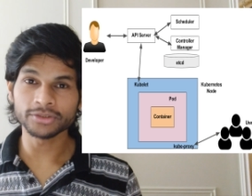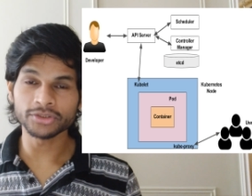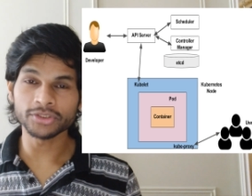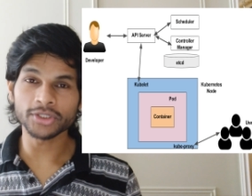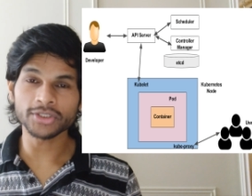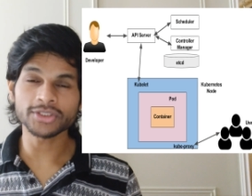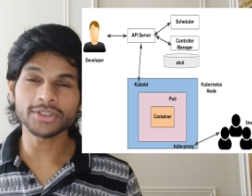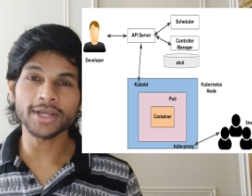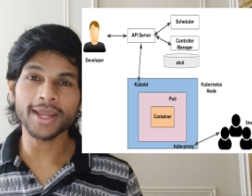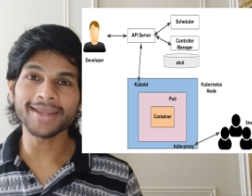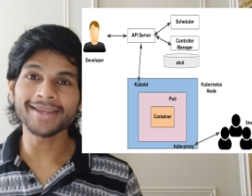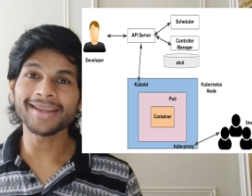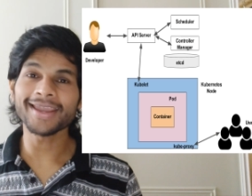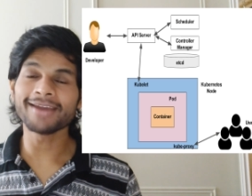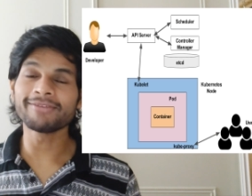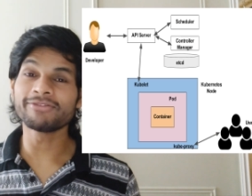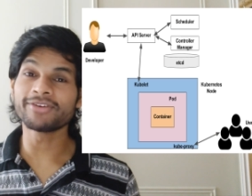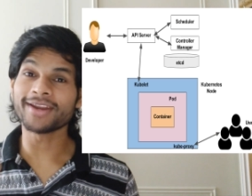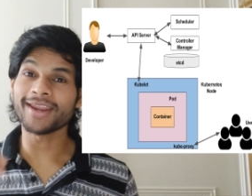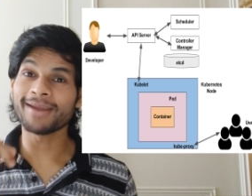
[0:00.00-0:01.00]
just like
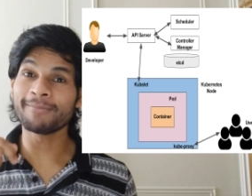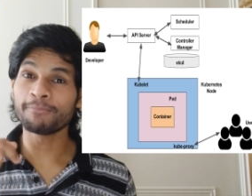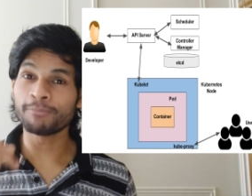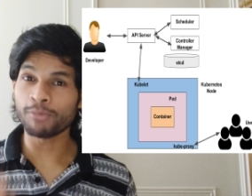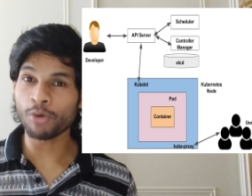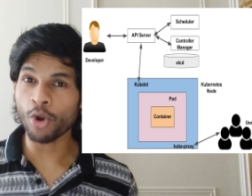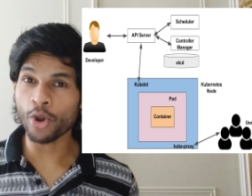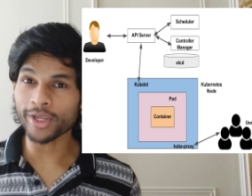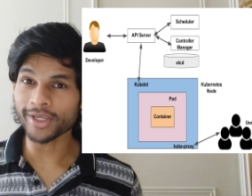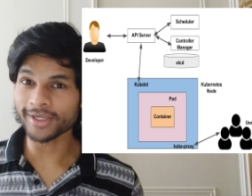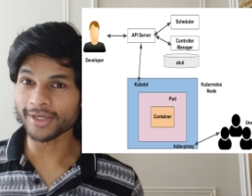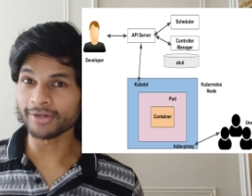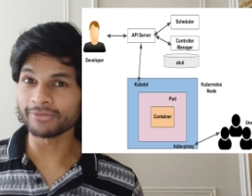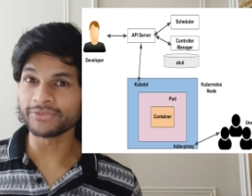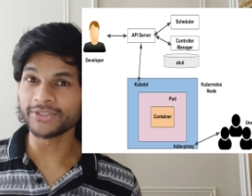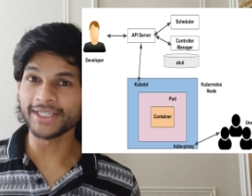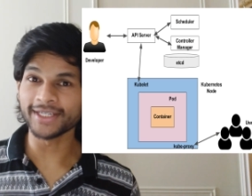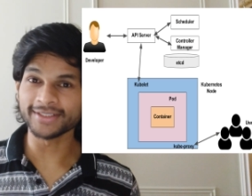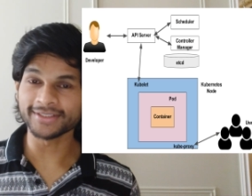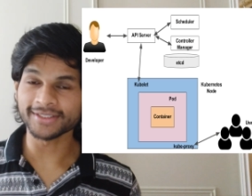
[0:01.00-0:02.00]
every employee
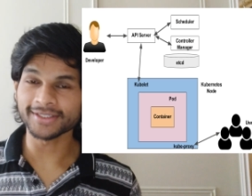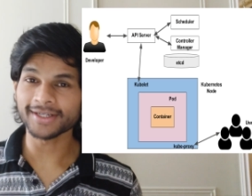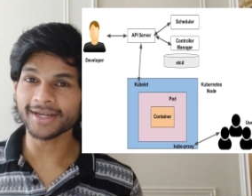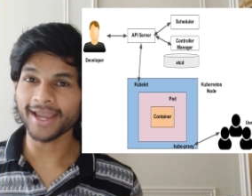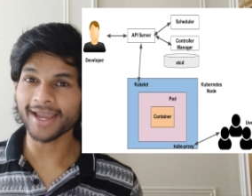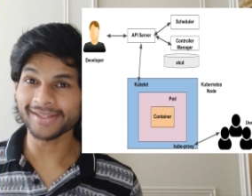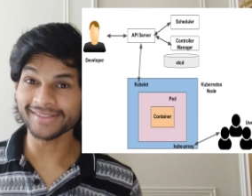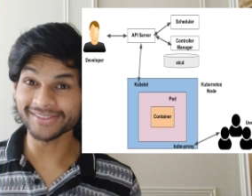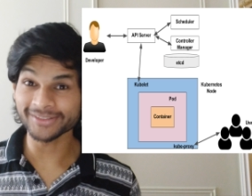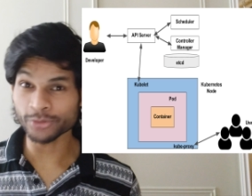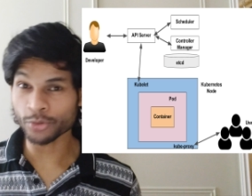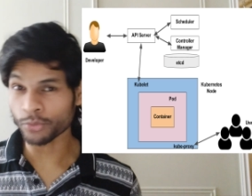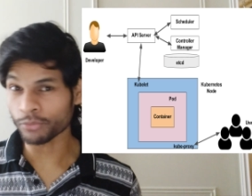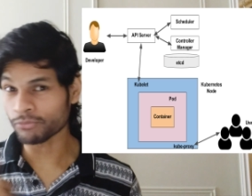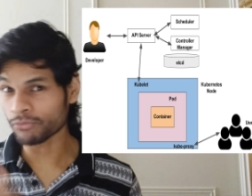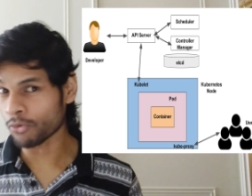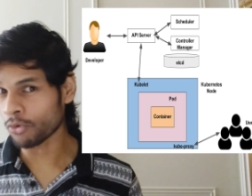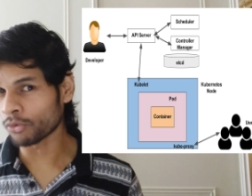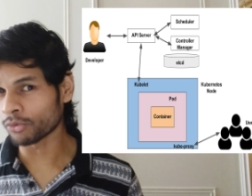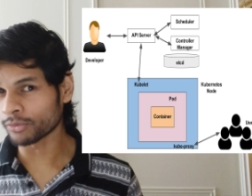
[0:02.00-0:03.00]
of the agent has his
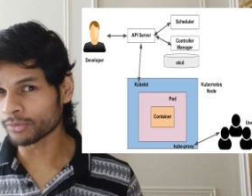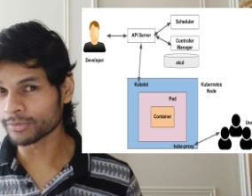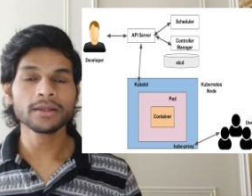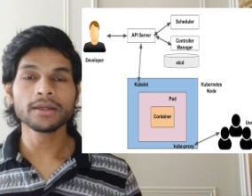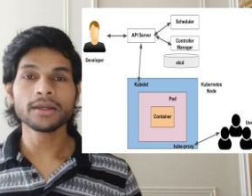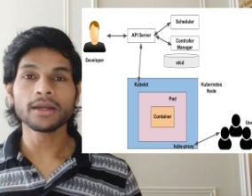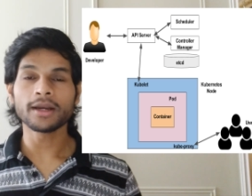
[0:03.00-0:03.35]
own phone.